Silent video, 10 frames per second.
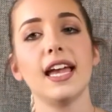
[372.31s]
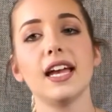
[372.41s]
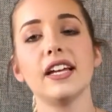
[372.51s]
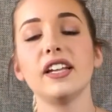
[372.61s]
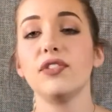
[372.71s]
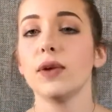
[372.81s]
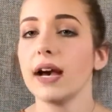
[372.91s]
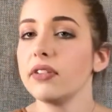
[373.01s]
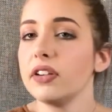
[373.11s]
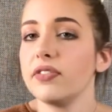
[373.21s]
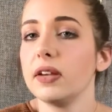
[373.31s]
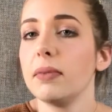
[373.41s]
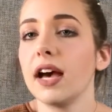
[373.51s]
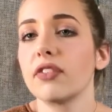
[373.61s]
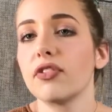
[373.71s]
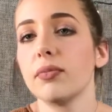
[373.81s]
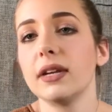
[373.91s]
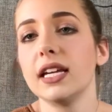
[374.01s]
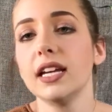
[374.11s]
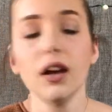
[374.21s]
And if you have any feedback for
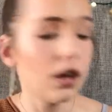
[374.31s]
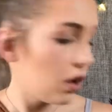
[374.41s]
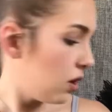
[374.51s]
me,